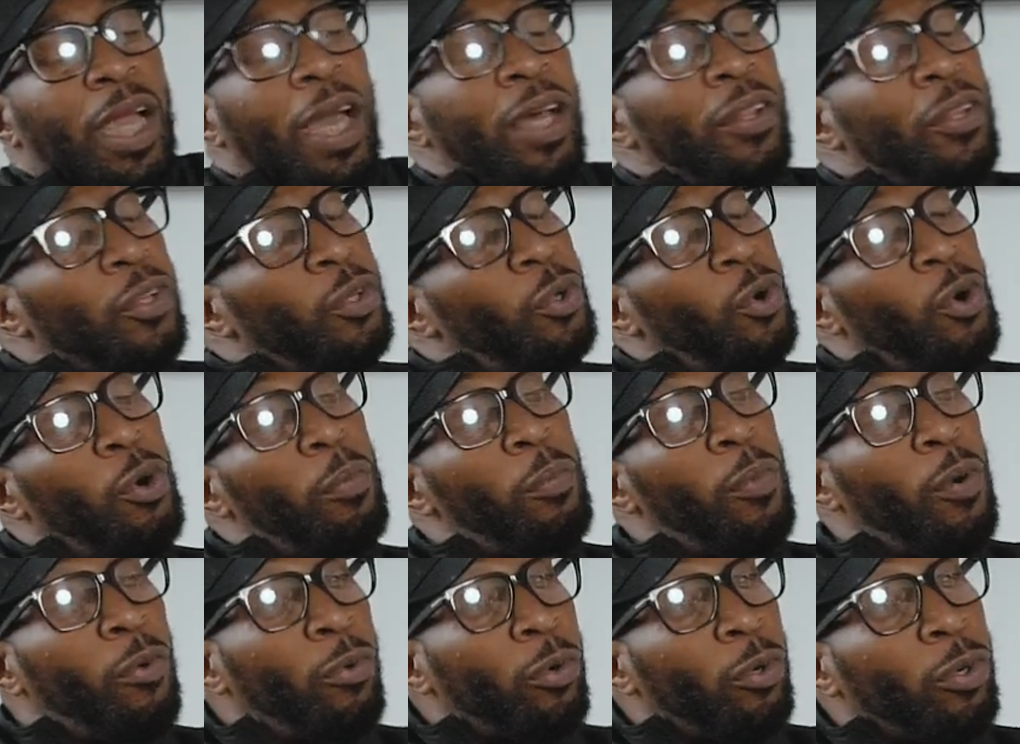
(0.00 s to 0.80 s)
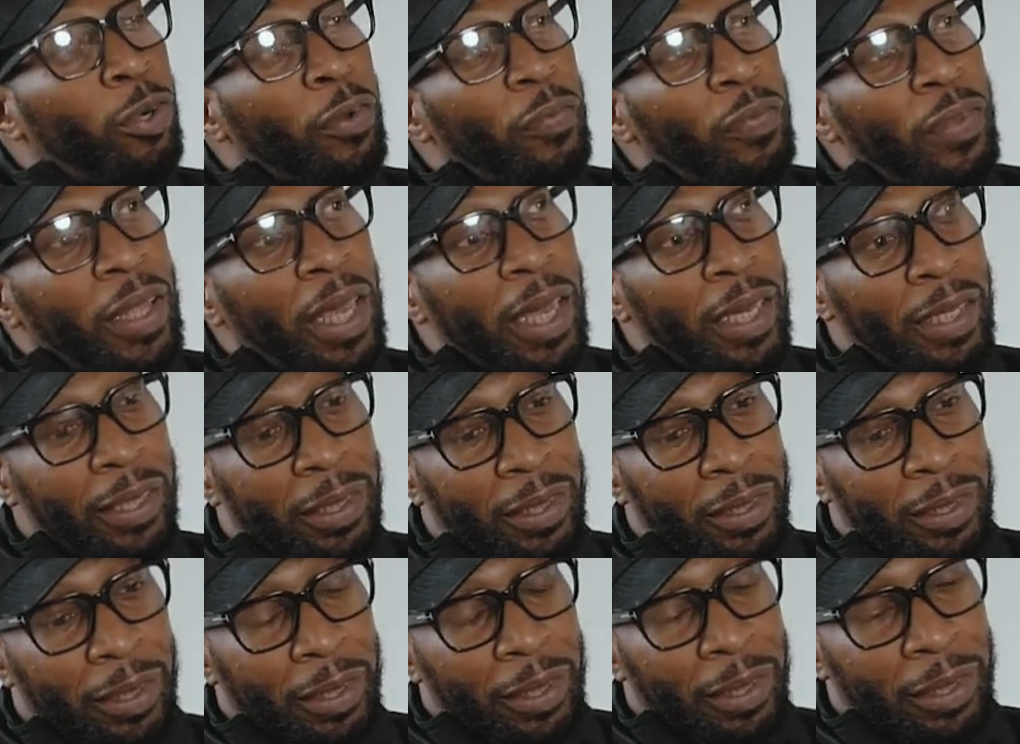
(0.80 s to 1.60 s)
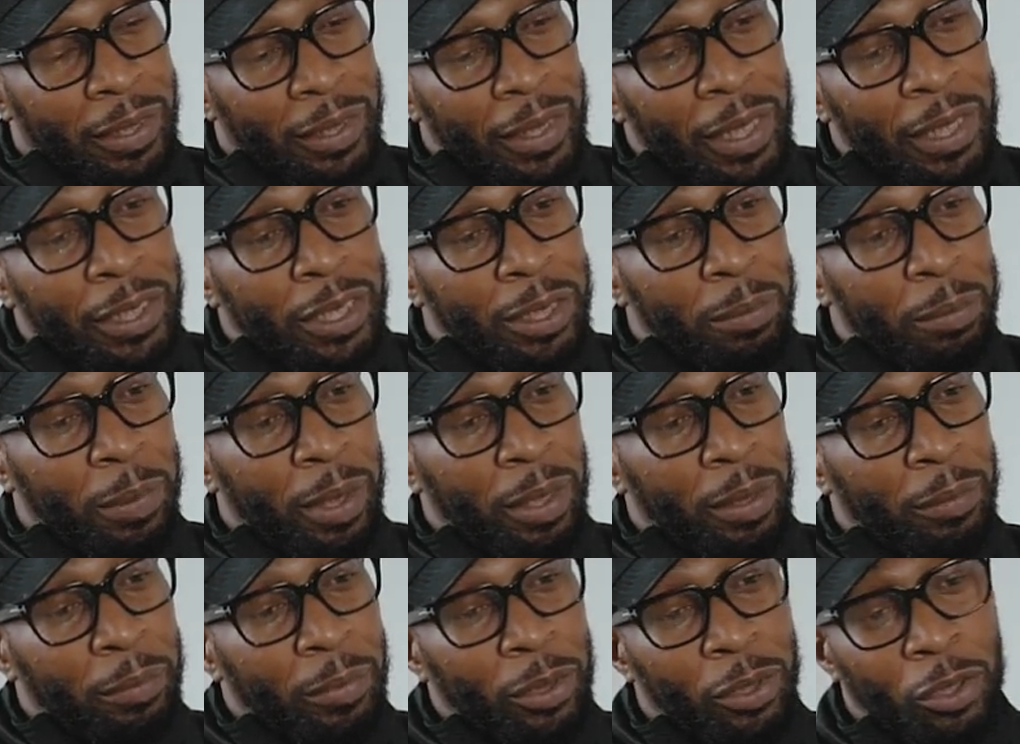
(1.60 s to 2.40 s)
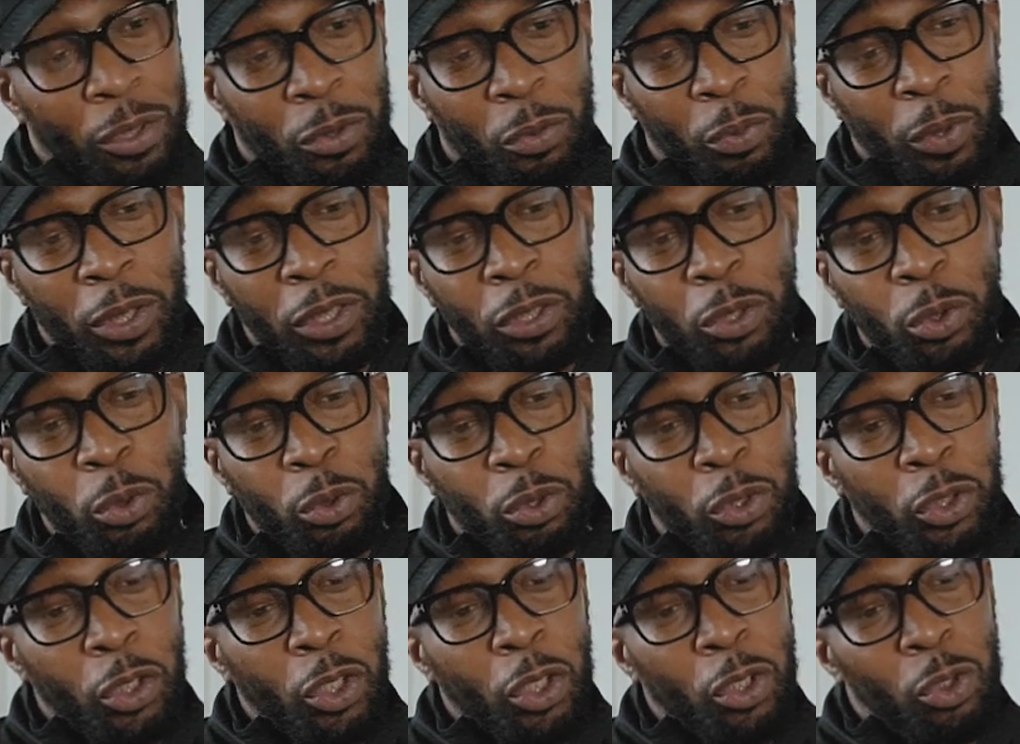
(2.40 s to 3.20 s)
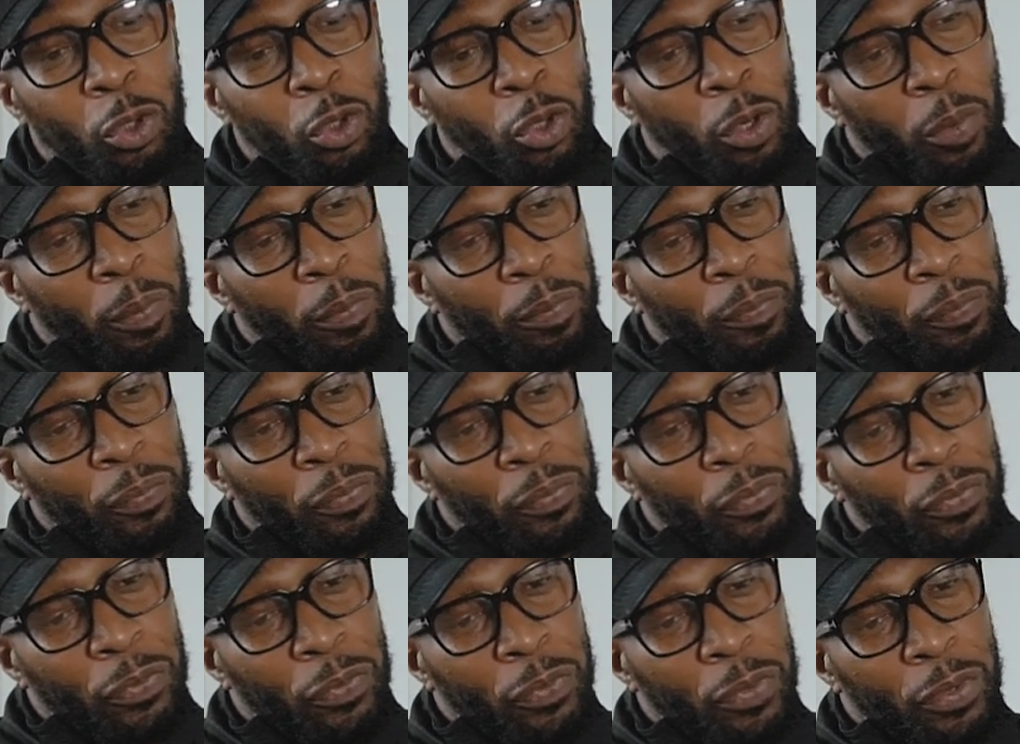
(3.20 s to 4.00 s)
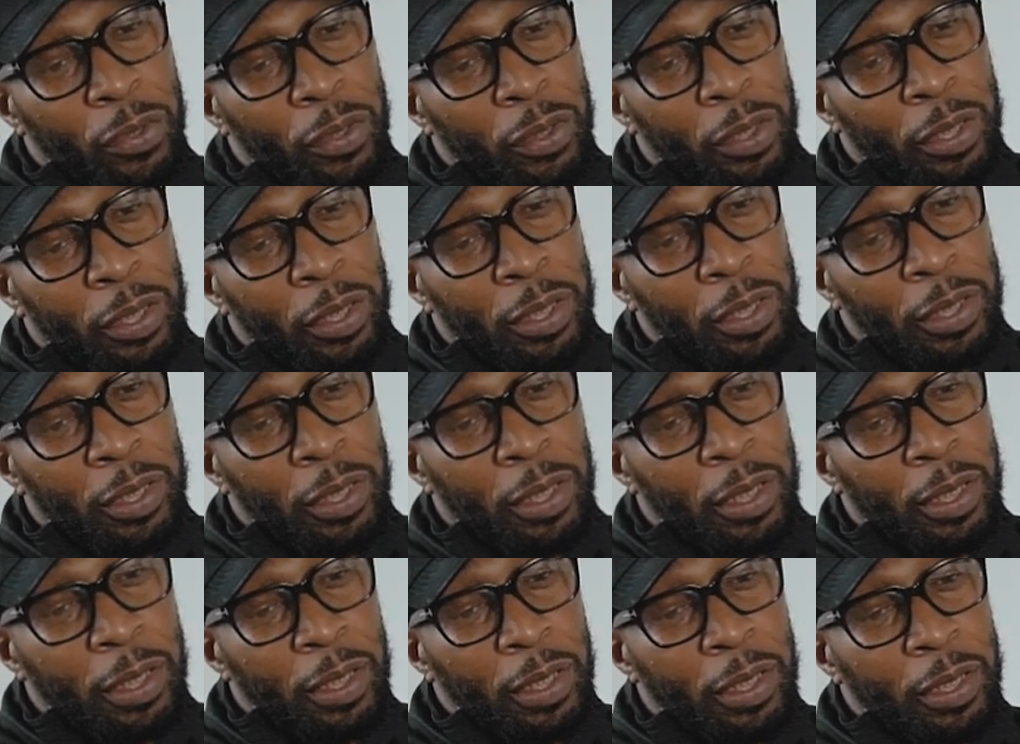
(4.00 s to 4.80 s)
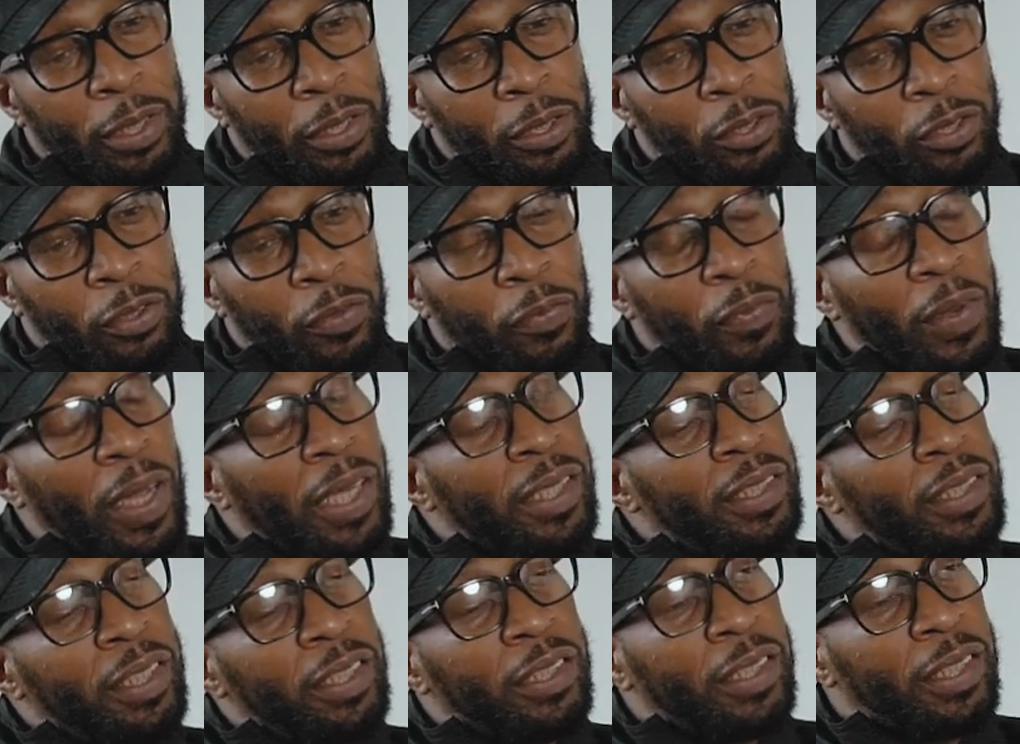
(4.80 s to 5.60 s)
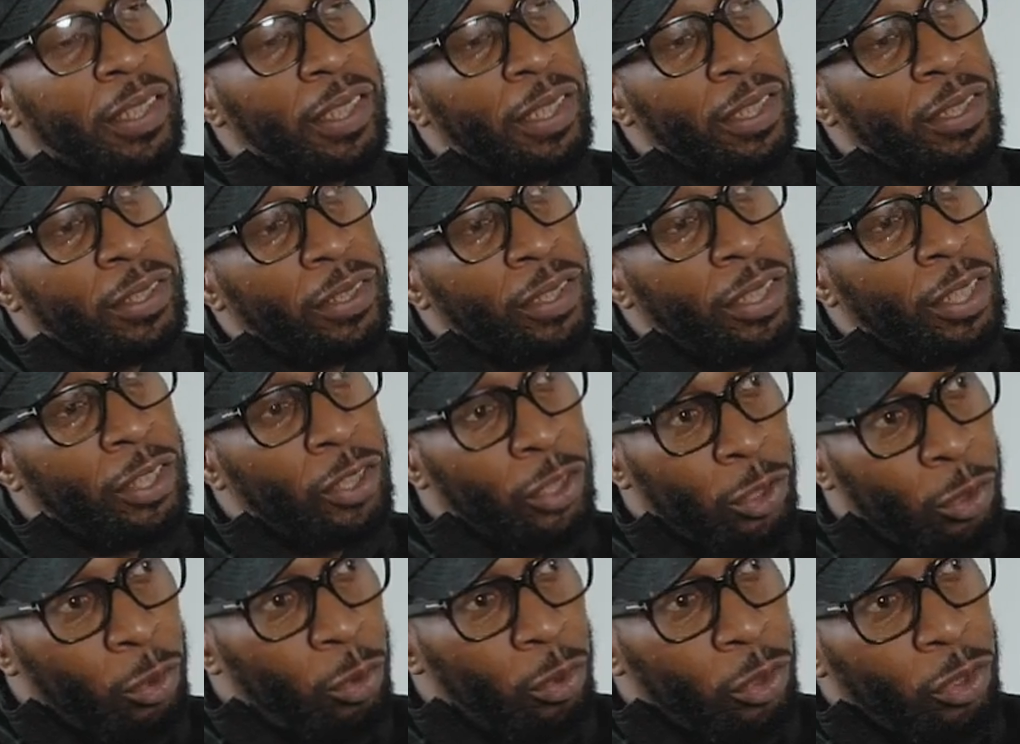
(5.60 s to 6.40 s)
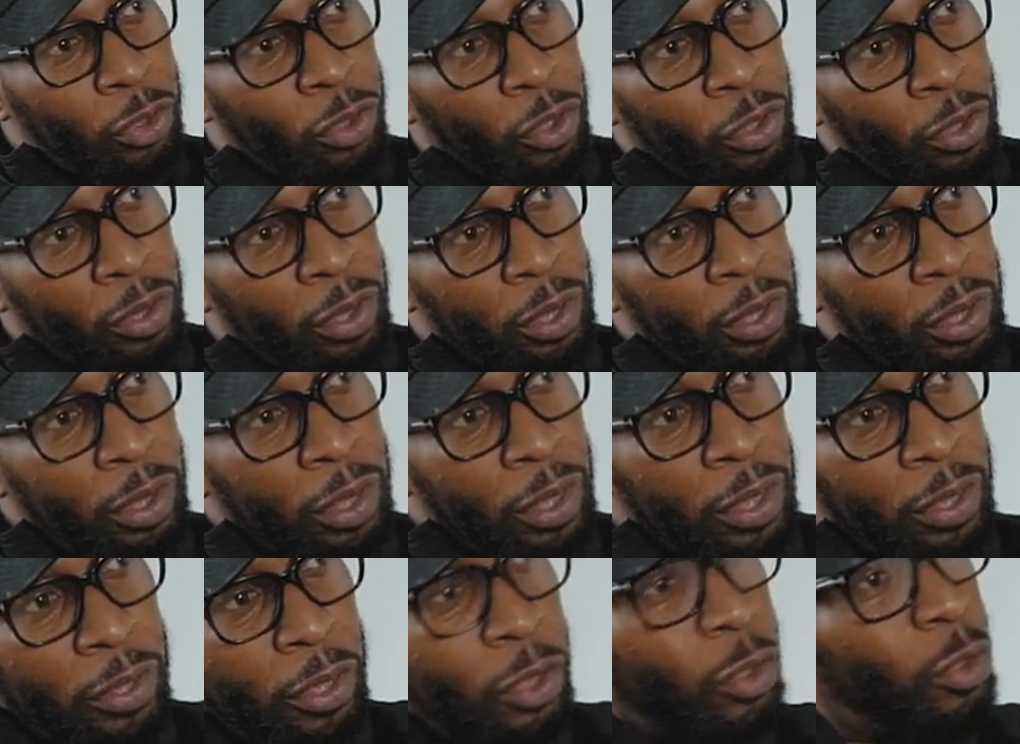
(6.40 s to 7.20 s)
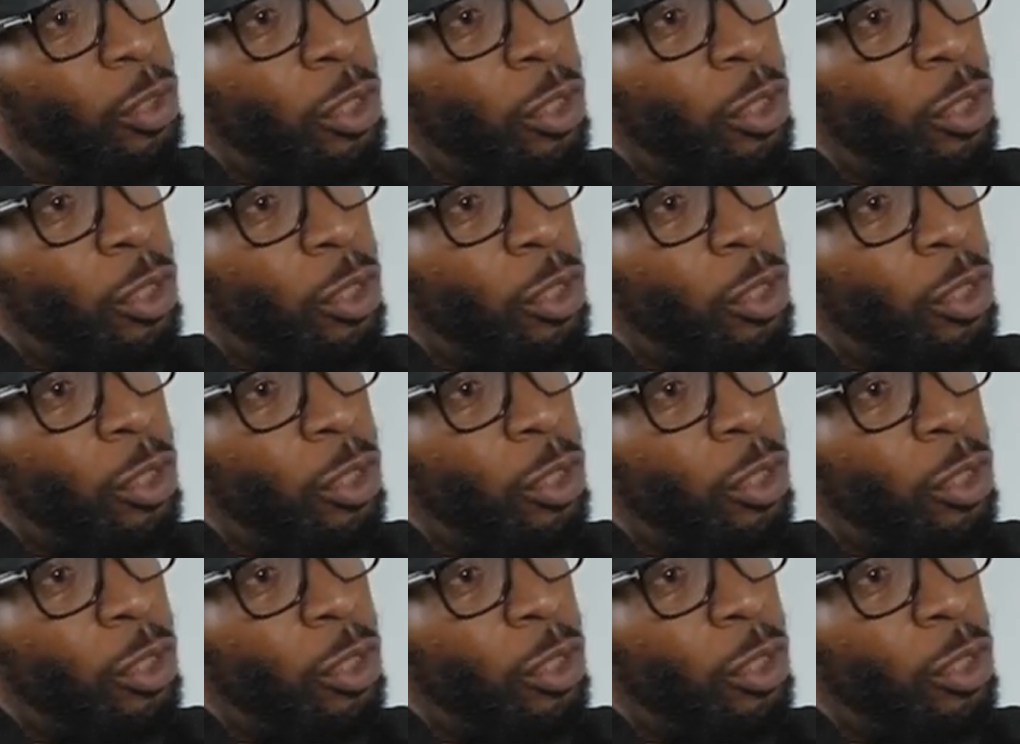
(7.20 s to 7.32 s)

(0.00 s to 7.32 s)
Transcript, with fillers: And the whole moral of that, he said to me, because when you turn up, yeah, to fight these kids as the underdog, they're